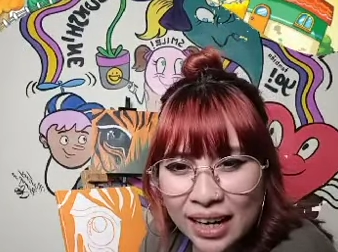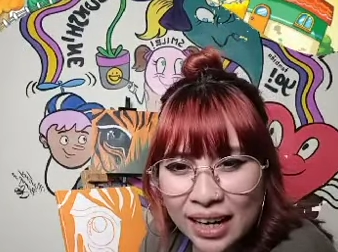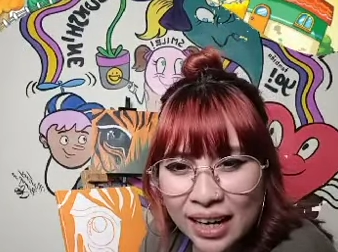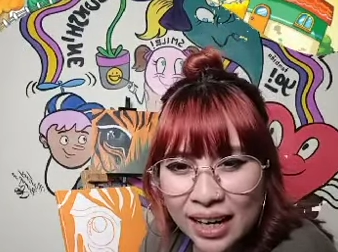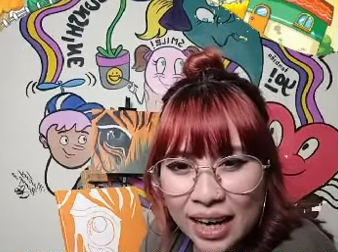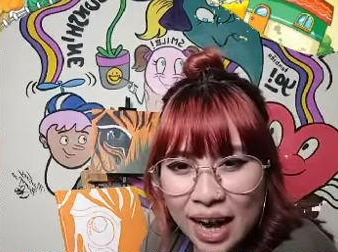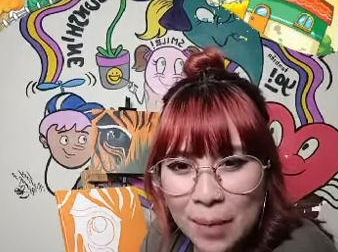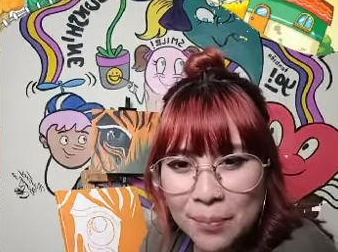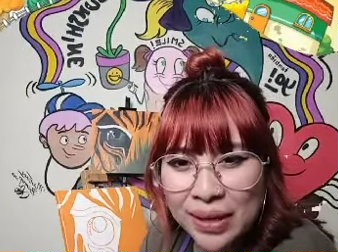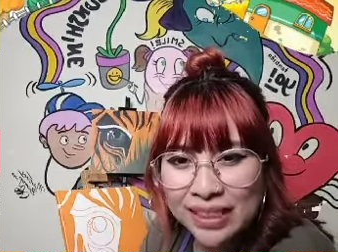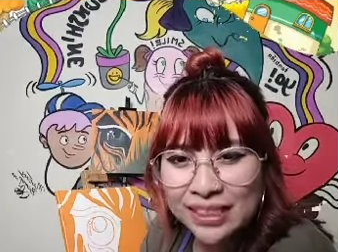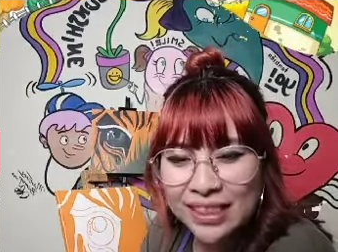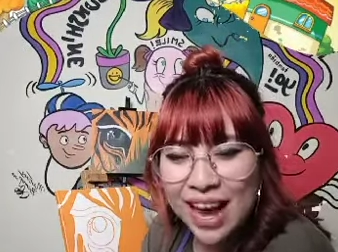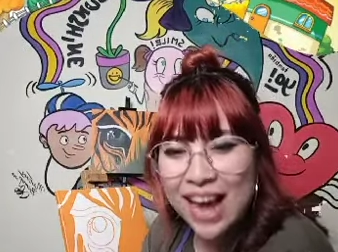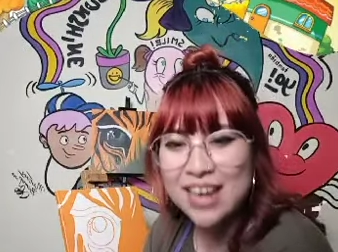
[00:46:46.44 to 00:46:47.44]

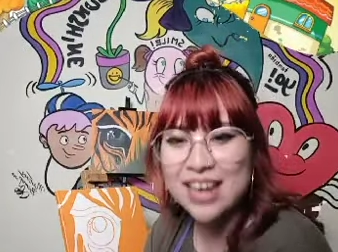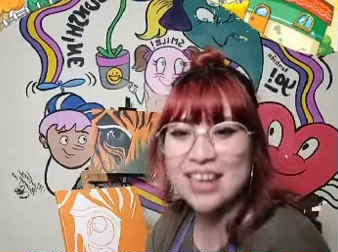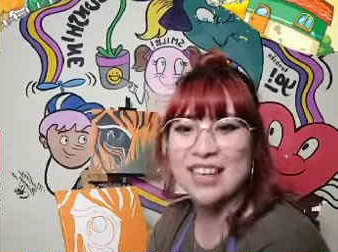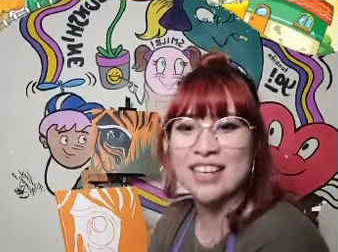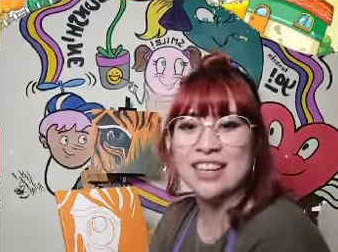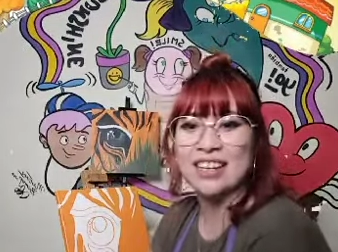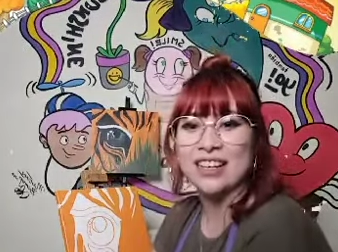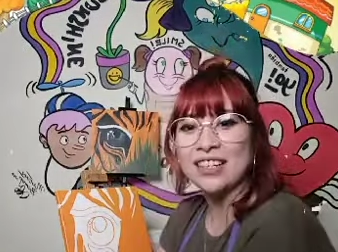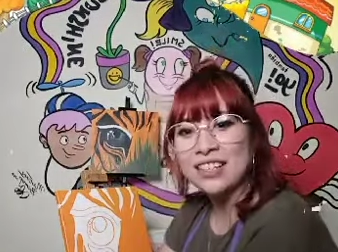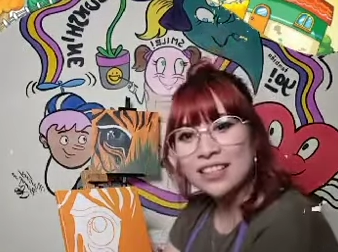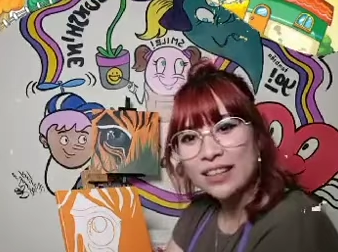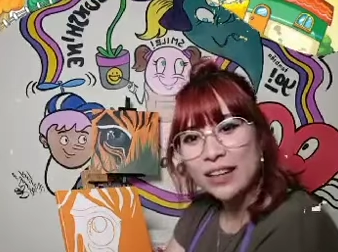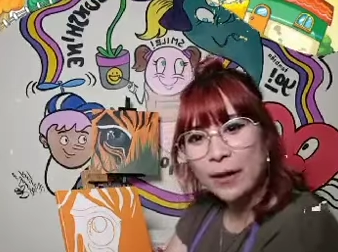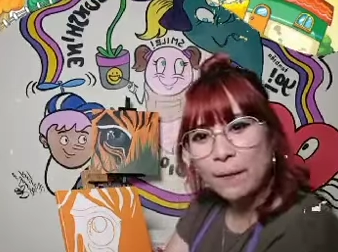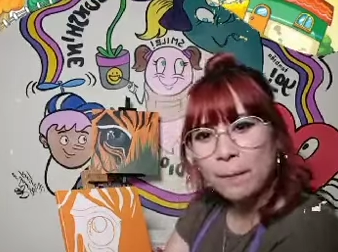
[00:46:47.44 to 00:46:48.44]
Kapatayan.
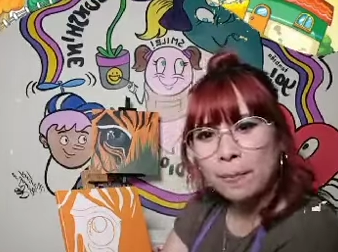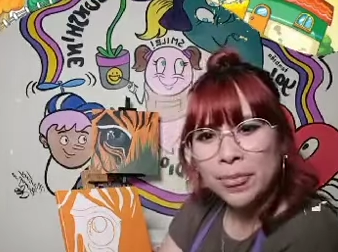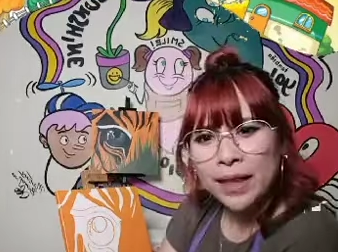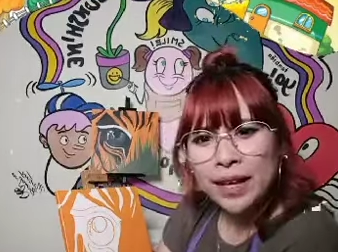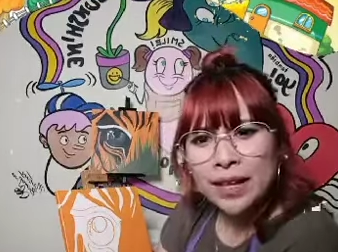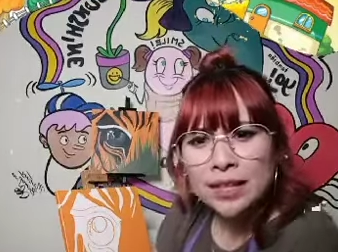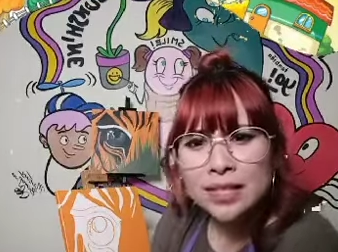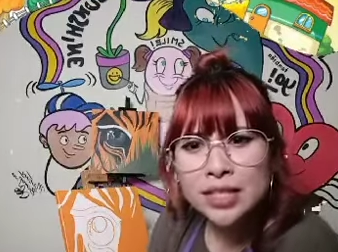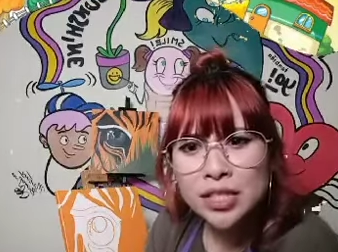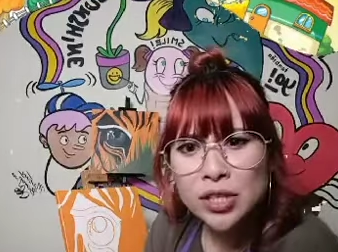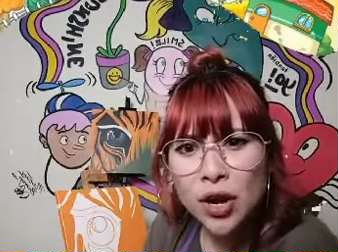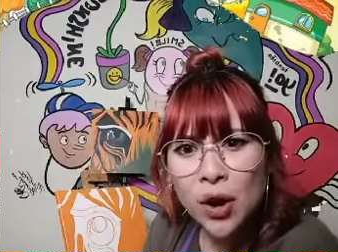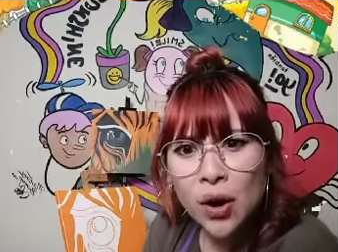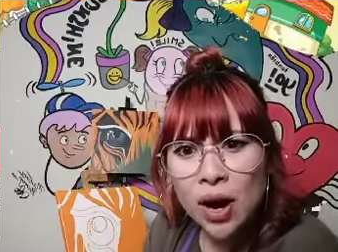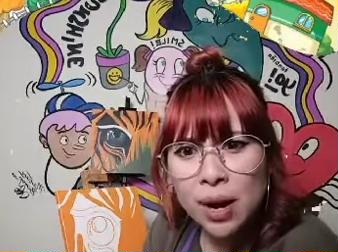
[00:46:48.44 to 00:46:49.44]

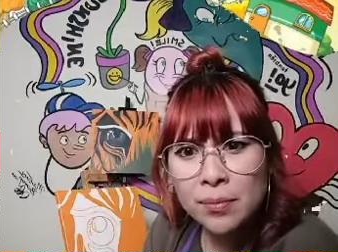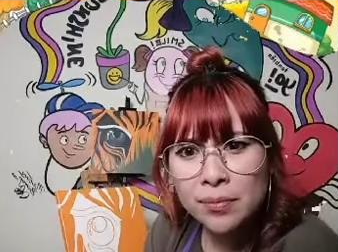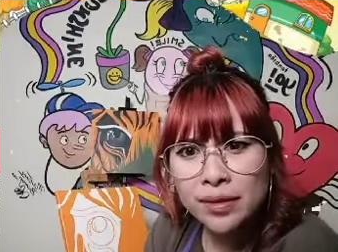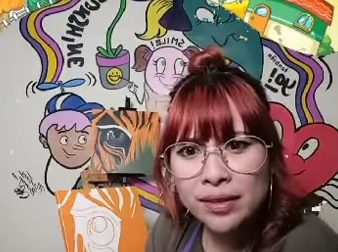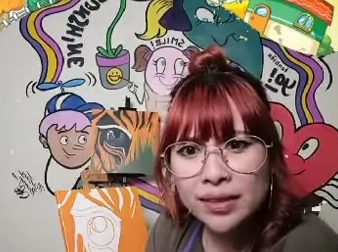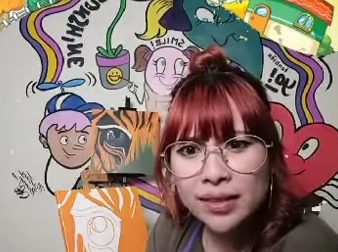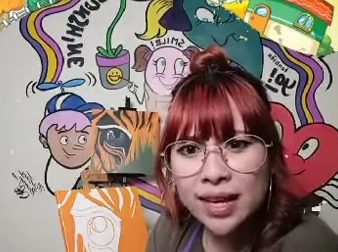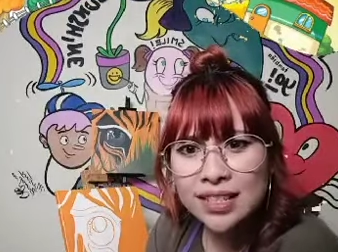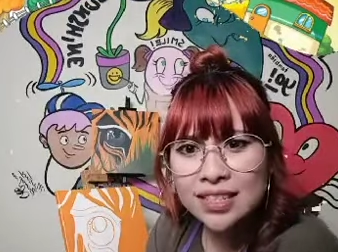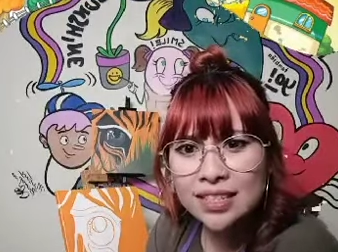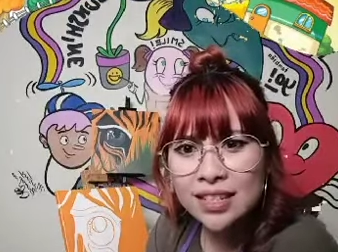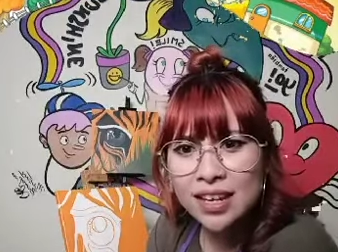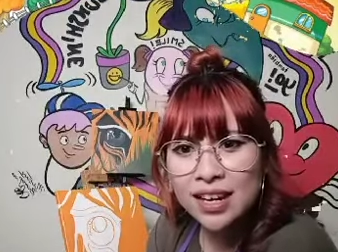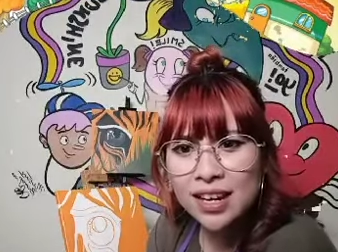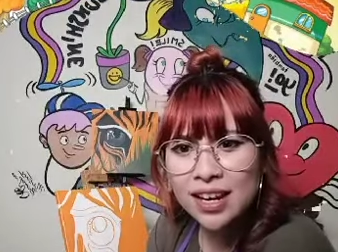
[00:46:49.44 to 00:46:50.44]
So I'm
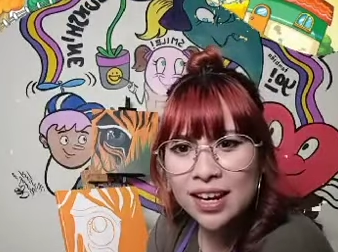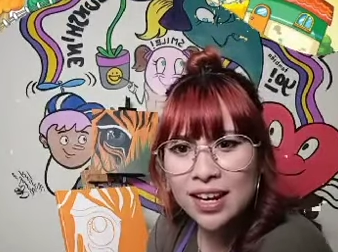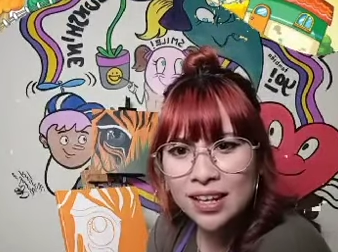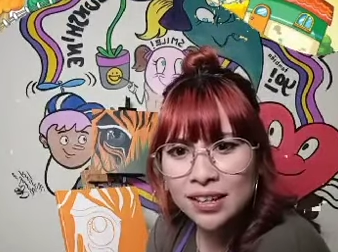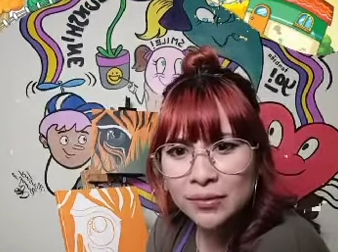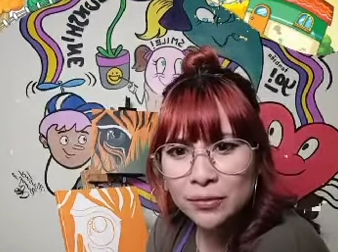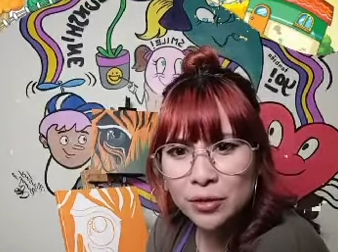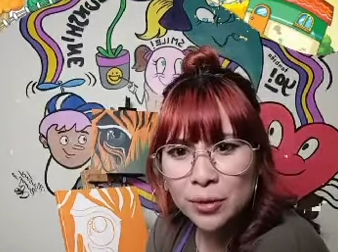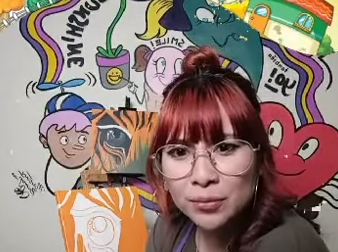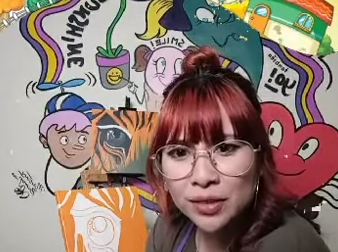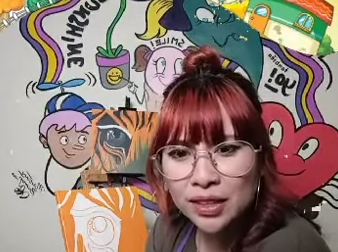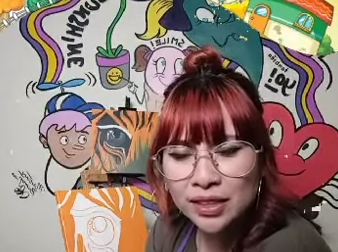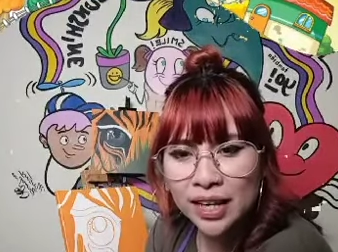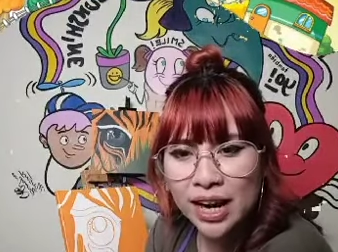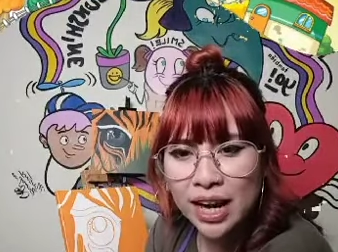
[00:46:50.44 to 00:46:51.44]
guessing from the
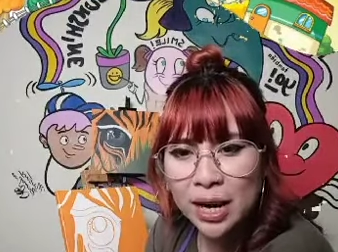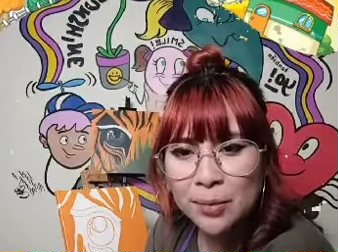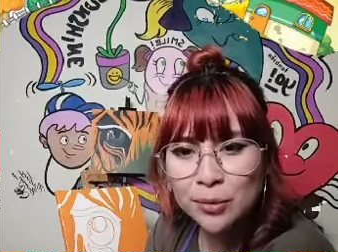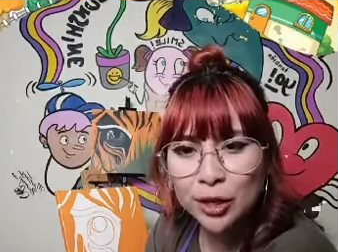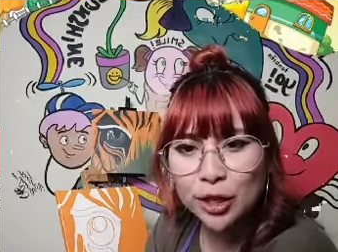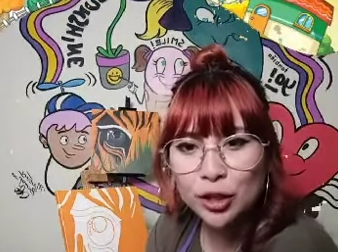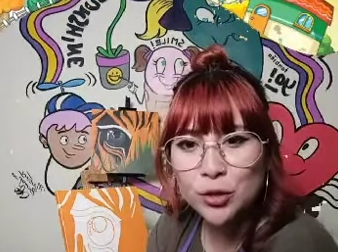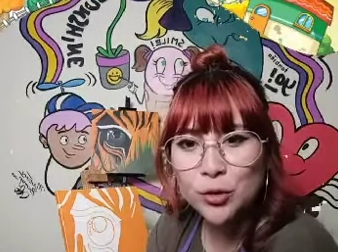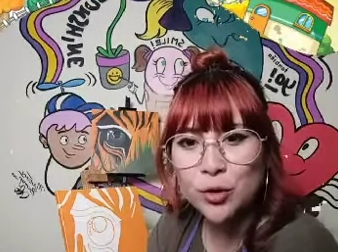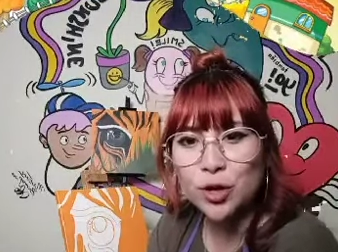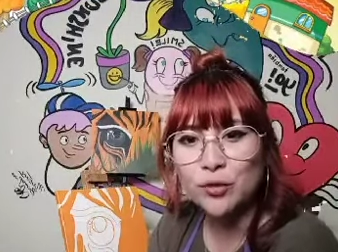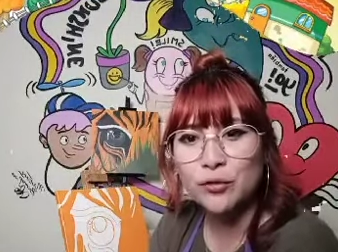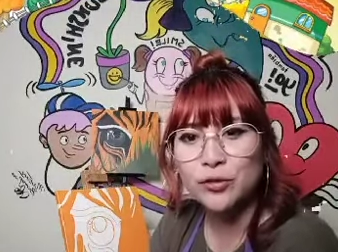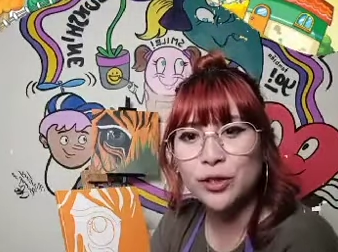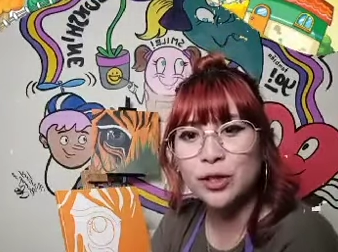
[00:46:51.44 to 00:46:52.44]
name that you are
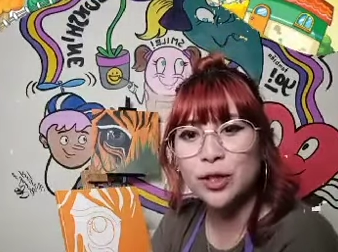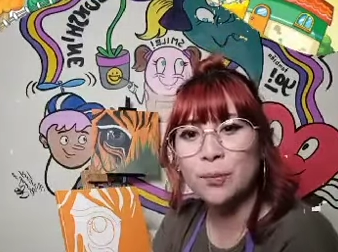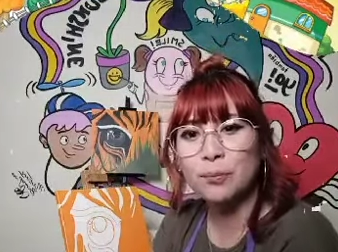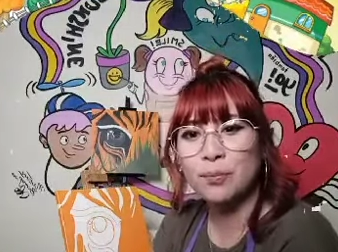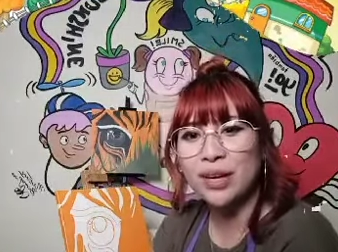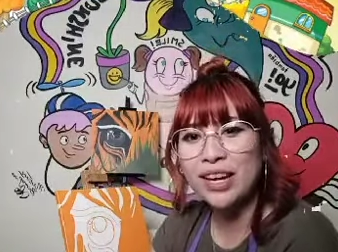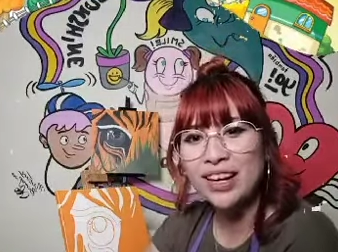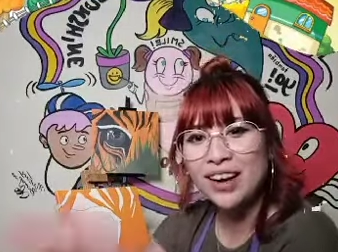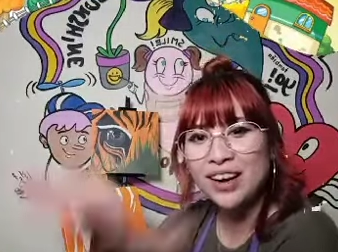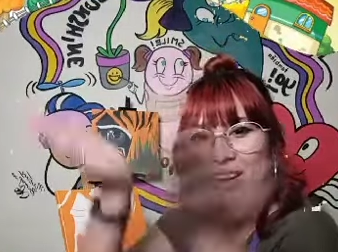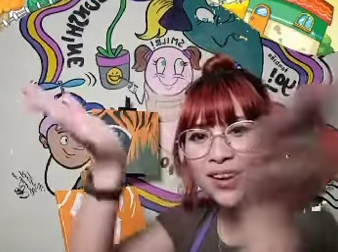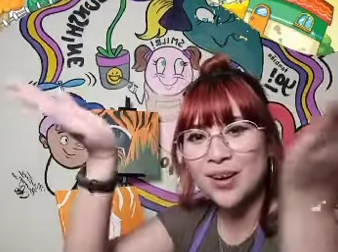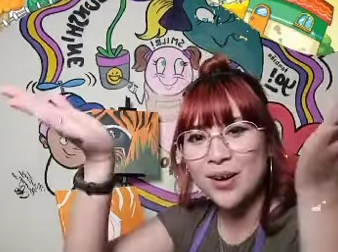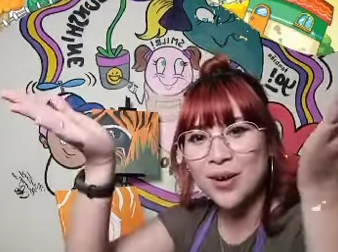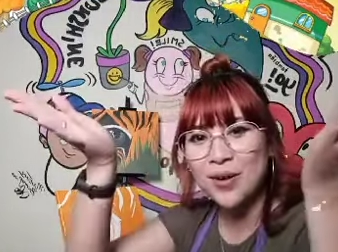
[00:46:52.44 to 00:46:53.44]

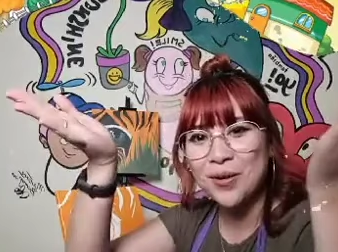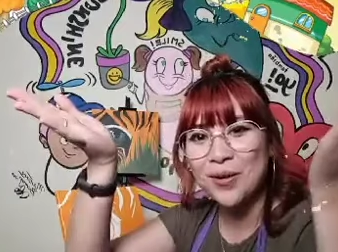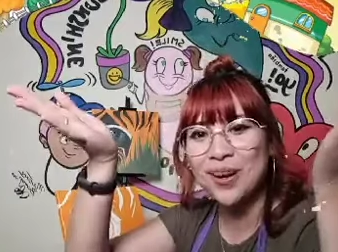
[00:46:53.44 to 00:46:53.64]
Filipino.